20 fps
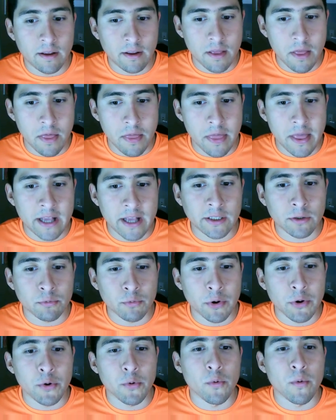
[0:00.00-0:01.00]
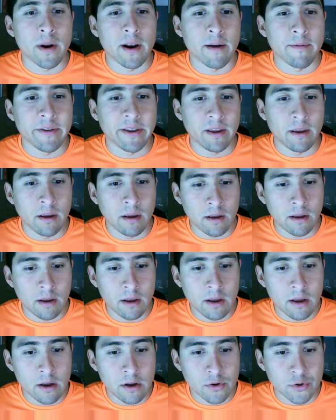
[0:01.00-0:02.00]
This is where you want to be.
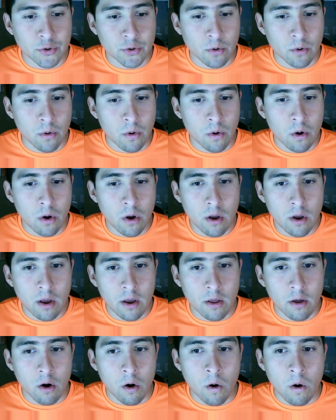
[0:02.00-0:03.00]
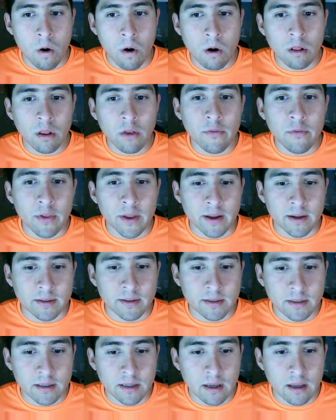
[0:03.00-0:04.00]
So all of
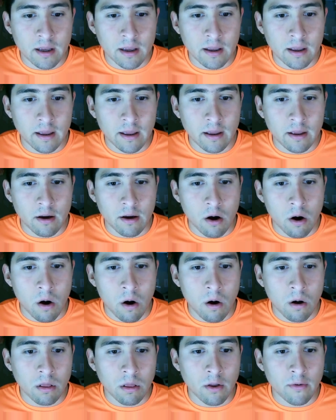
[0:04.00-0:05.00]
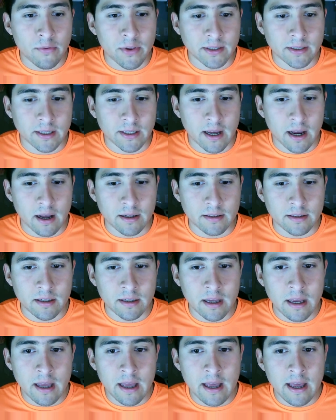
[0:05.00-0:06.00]
this, all of this, guys,
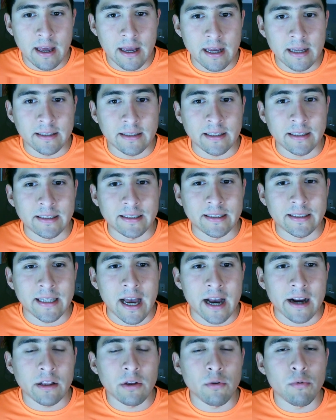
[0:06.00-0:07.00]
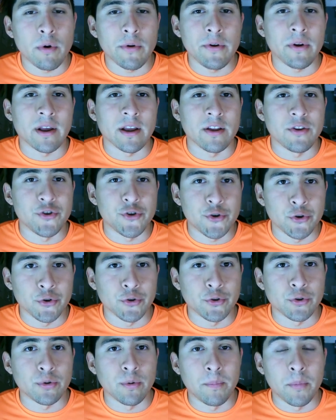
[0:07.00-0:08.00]
is exactly what you can choose
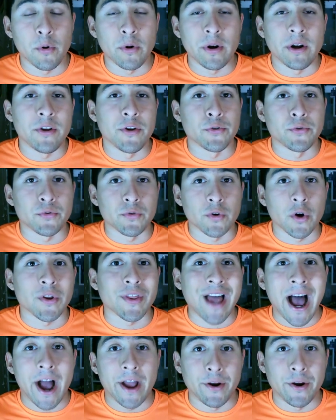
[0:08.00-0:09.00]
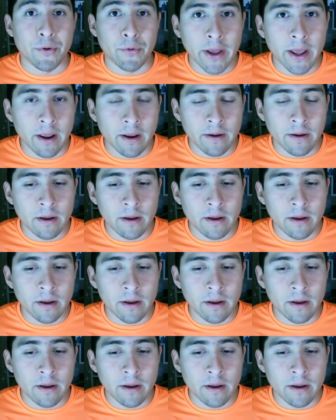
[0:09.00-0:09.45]
to put in your Roth IRA.